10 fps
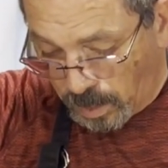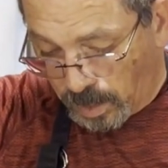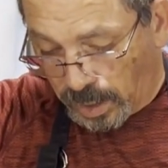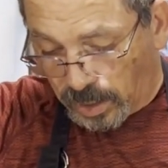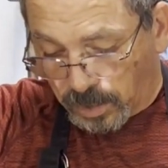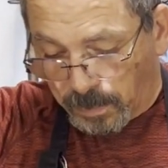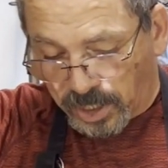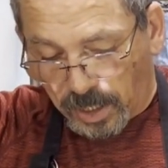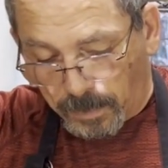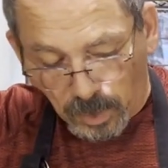Get this
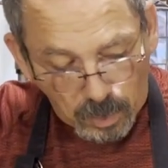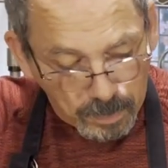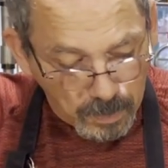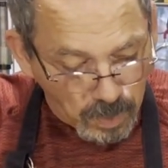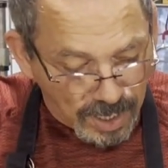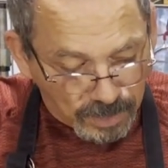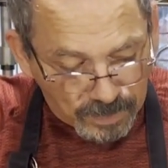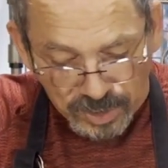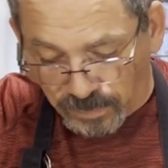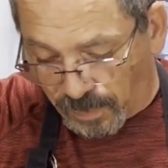mixed up a little bit. We'll add the
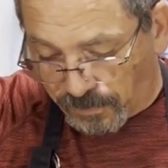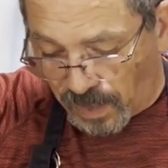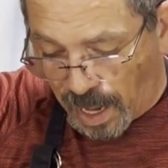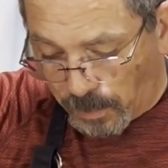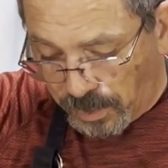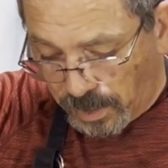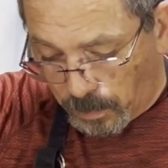rest of our flour.